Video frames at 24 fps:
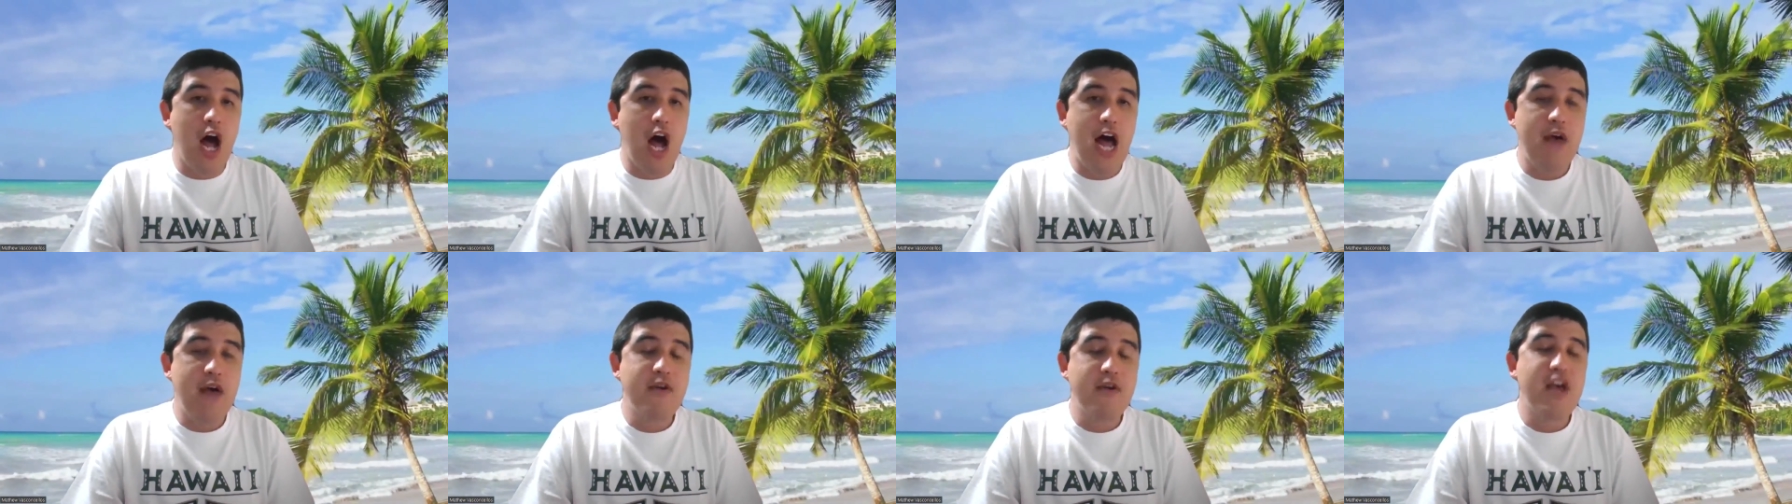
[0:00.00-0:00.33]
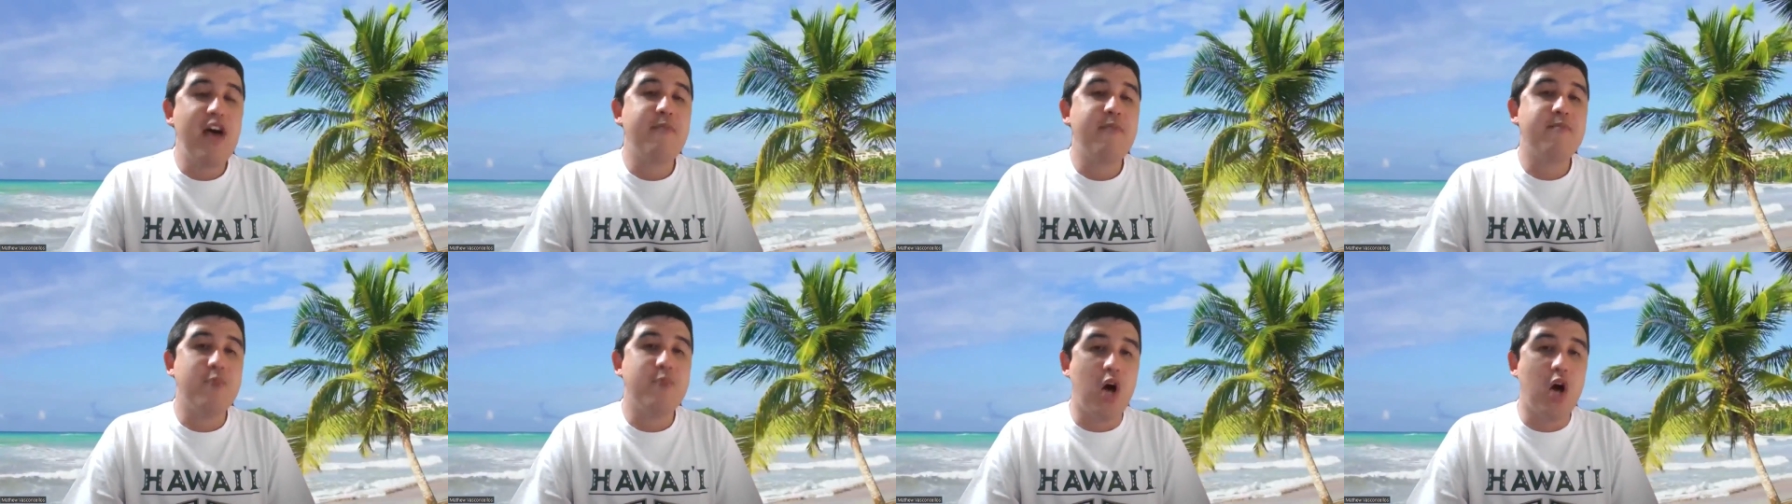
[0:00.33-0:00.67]

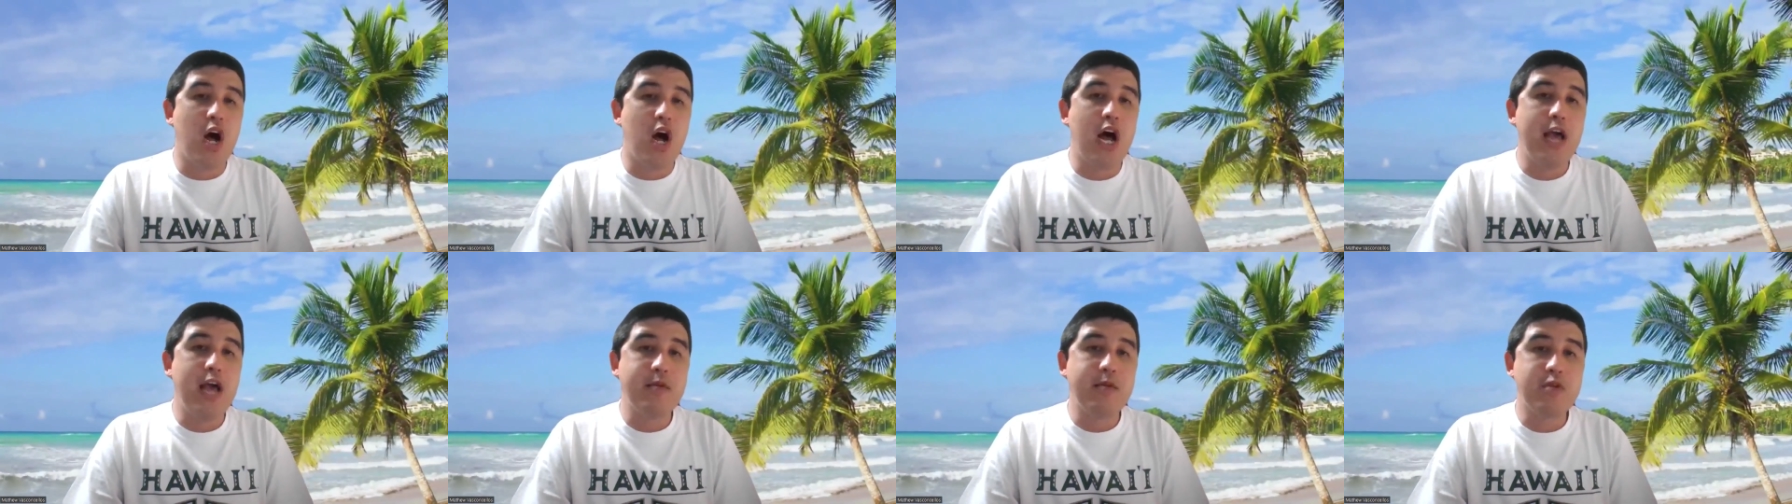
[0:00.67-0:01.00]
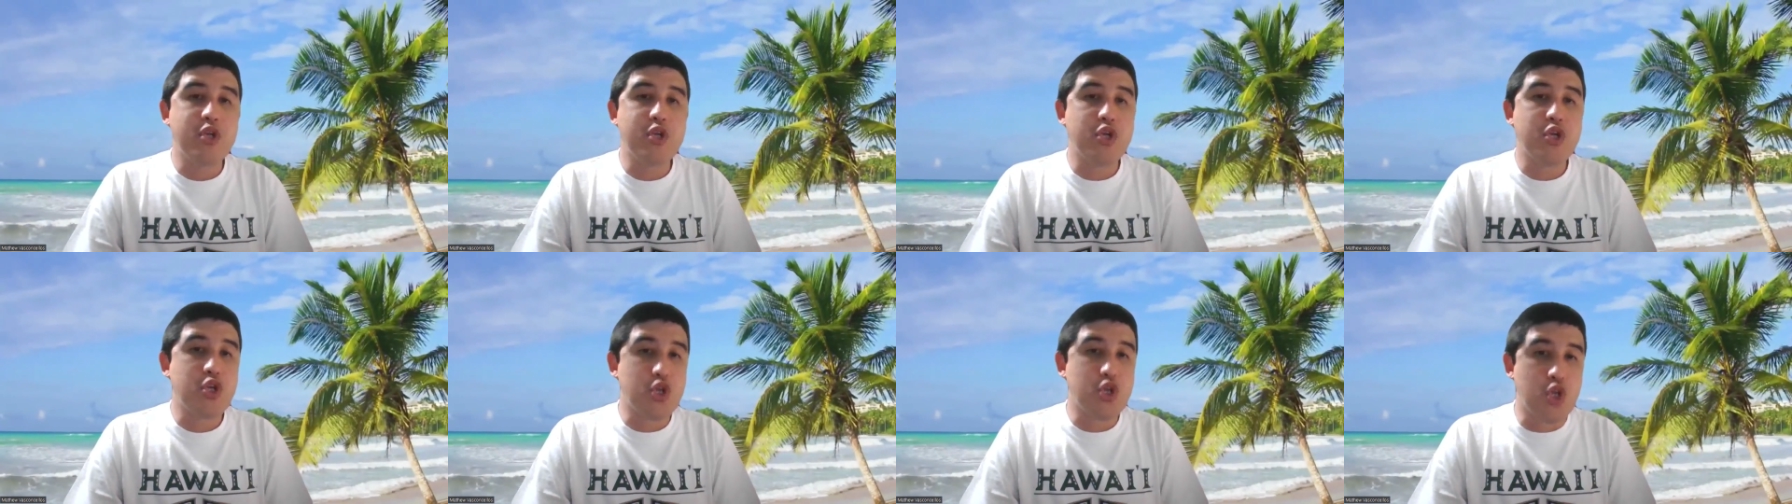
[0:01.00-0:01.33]
I
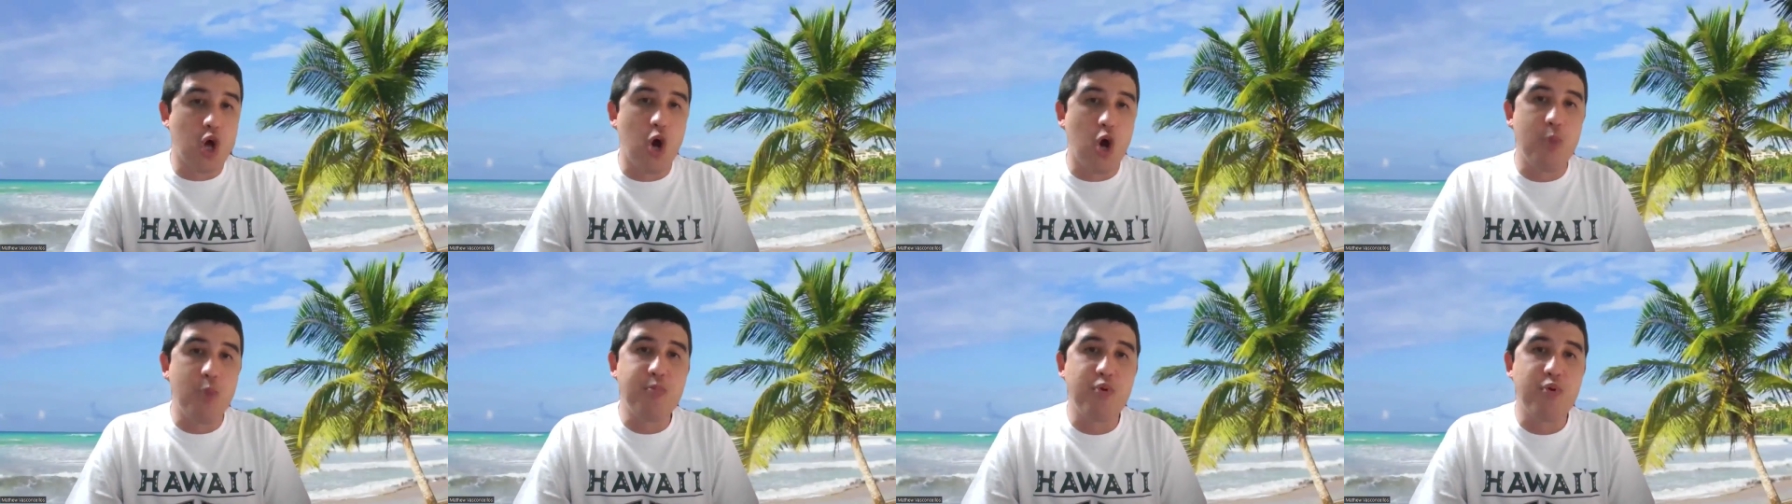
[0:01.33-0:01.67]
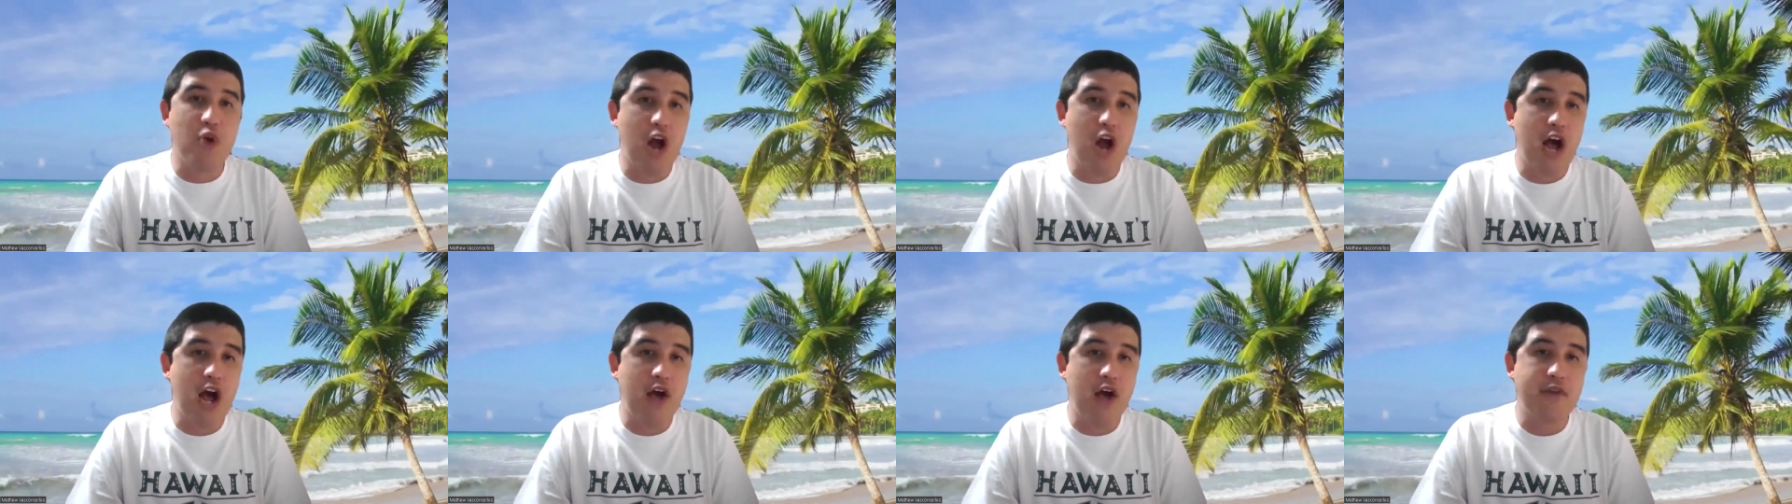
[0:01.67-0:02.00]
am so
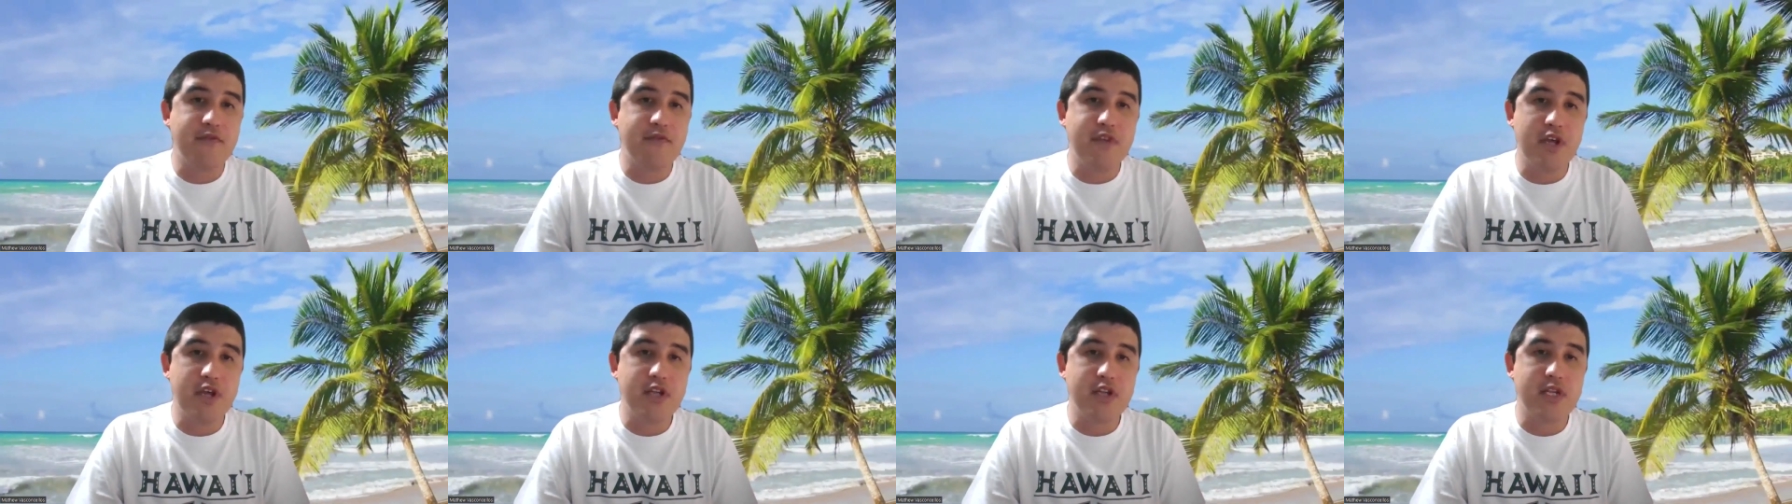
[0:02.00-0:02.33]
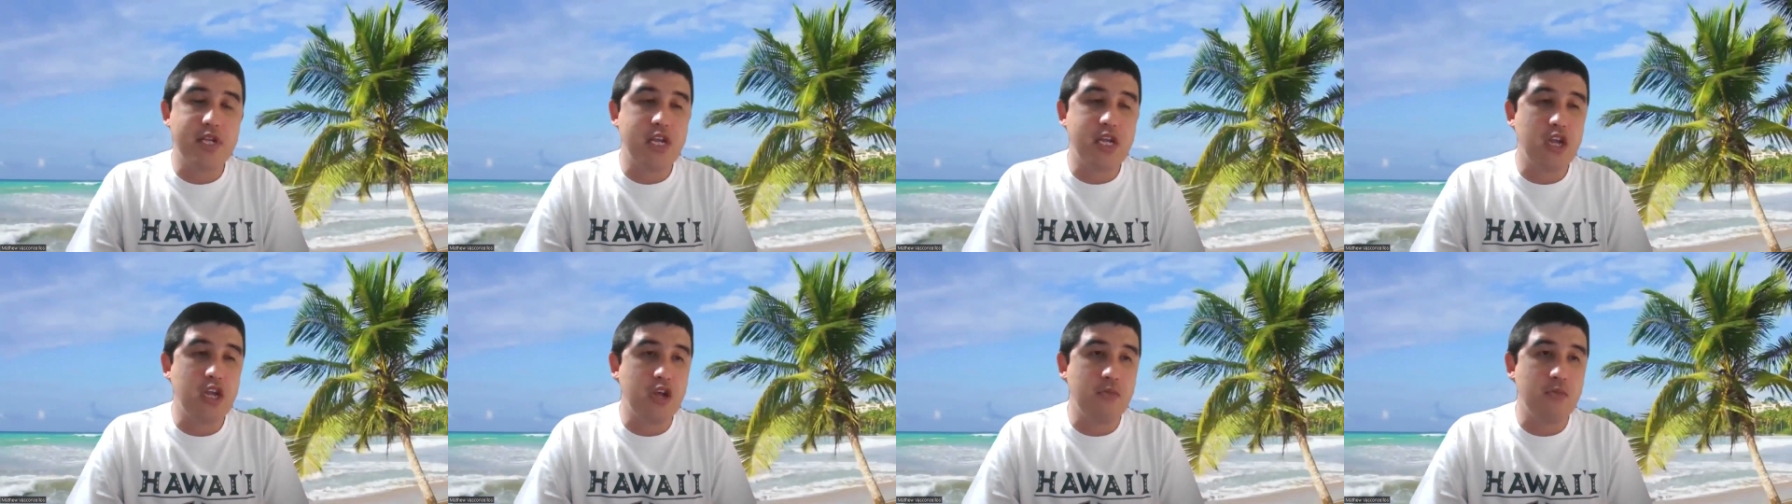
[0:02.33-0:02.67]
proud of
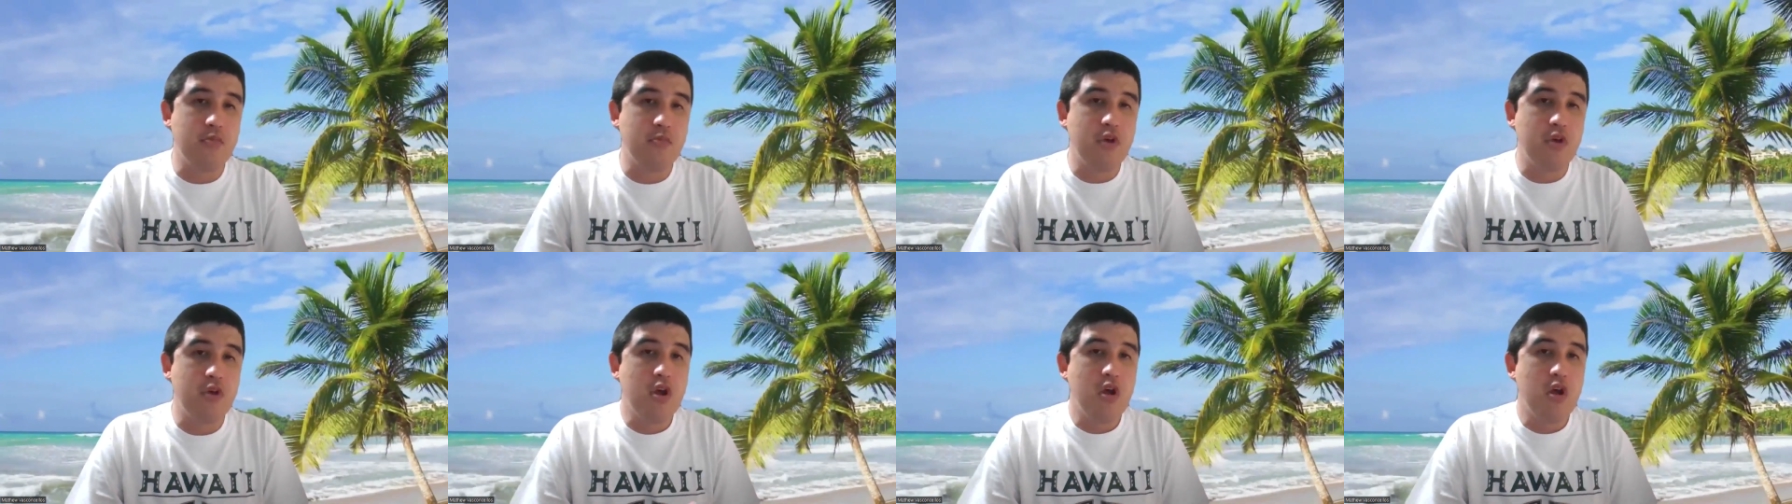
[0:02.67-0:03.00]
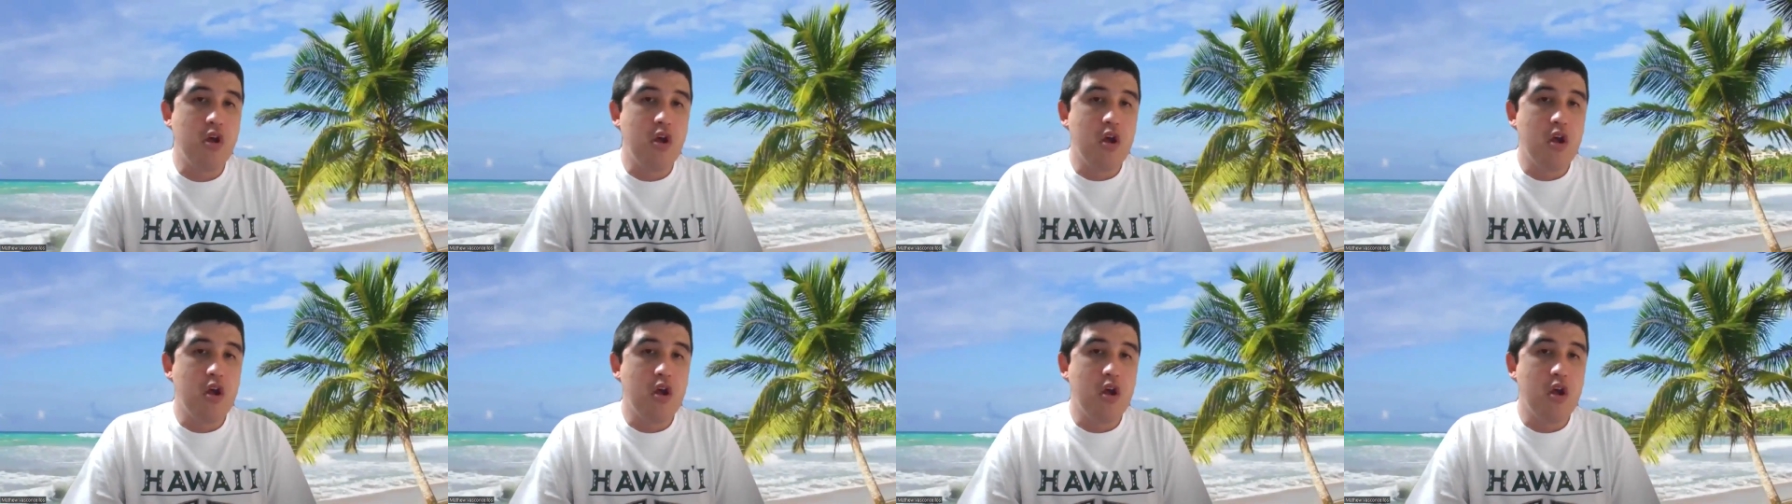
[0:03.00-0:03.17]
this team.